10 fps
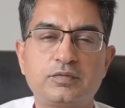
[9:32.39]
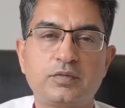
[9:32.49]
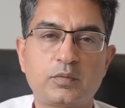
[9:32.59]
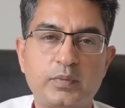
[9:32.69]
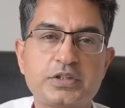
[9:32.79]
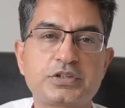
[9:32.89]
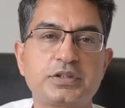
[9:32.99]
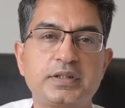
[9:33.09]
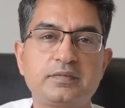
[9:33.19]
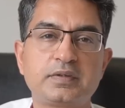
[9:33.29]
for which
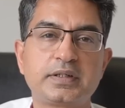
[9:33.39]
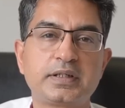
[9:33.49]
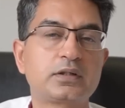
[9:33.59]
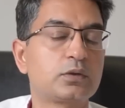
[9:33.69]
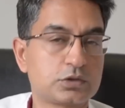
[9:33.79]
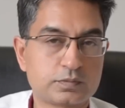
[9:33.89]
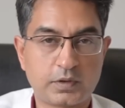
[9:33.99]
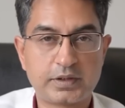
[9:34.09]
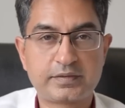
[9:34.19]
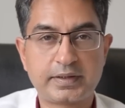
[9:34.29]
they will need close
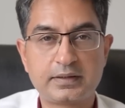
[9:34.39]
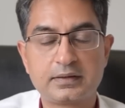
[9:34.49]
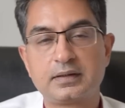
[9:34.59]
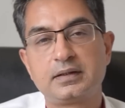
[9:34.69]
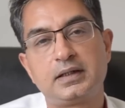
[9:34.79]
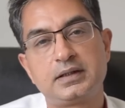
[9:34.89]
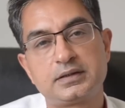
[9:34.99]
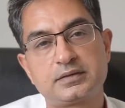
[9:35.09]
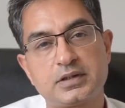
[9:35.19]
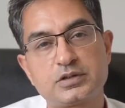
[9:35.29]
monitoring,
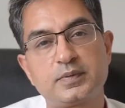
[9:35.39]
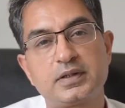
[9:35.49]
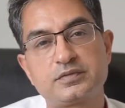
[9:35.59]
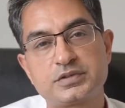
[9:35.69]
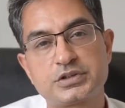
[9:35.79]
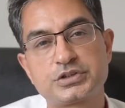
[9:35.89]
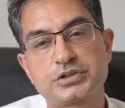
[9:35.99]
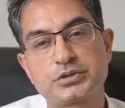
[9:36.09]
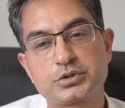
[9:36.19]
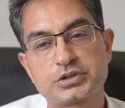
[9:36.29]
and the transplant
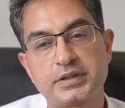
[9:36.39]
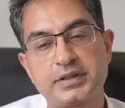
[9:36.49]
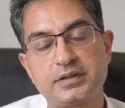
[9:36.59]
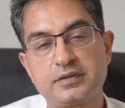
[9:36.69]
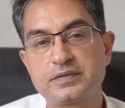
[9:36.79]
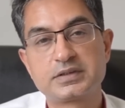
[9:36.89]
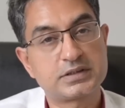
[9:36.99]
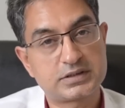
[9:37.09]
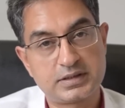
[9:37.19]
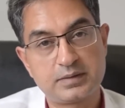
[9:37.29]
physician usually
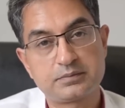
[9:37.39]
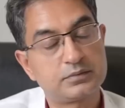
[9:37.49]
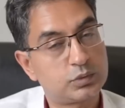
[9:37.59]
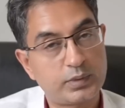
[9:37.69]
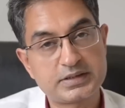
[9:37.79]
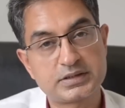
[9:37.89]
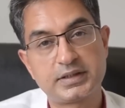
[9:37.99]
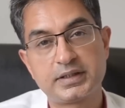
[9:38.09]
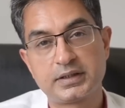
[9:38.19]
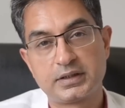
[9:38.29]
visits them twice a
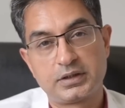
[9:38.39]
day